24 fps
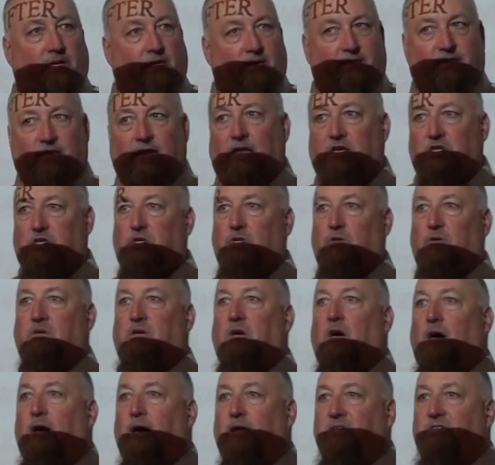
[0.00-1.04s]
an intentional
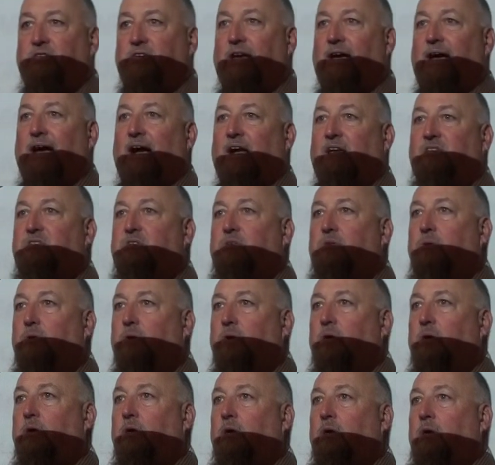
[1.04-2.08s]
contact
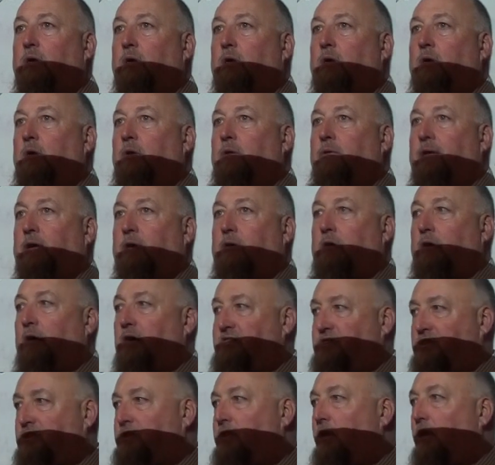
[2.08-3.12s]
that
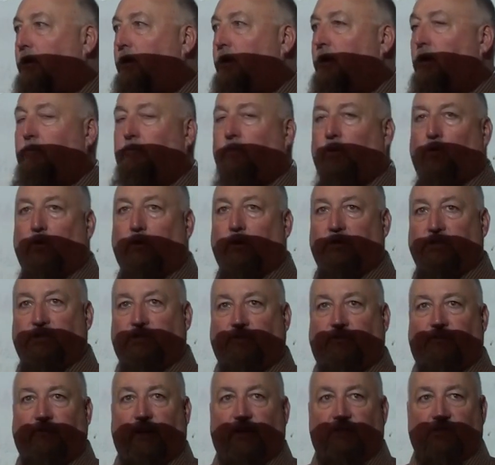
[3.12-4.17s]
causes harm or is
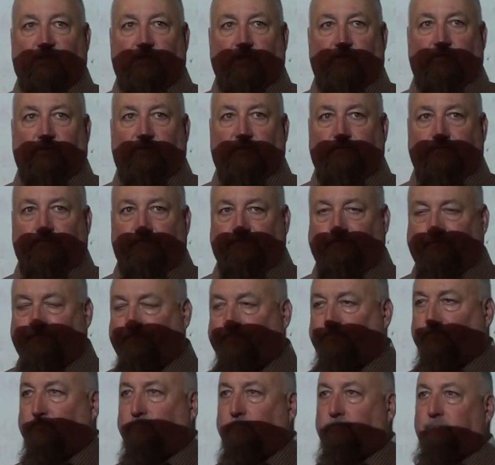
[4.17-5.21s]
offensive.
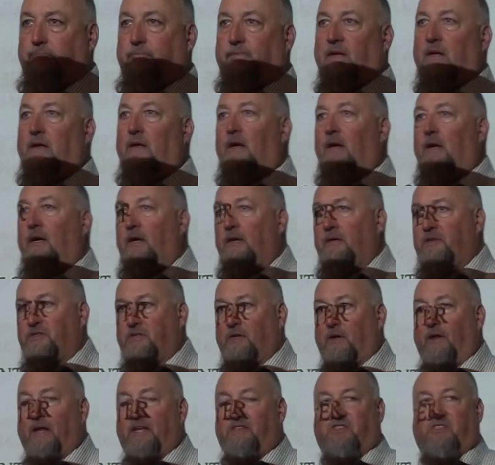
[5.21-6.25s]

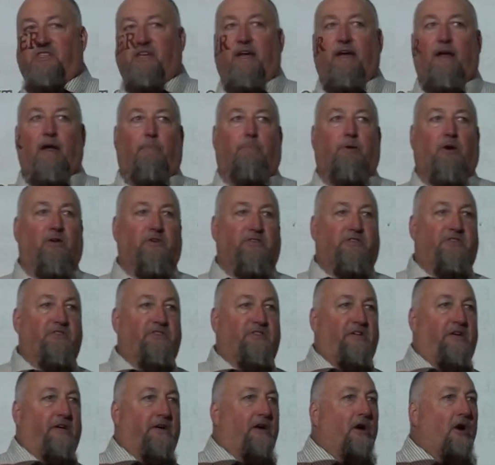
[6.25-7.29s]
So let's say a
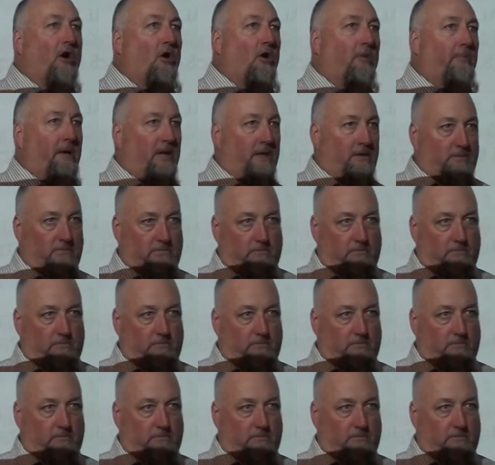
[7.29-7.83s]
person's in a coma,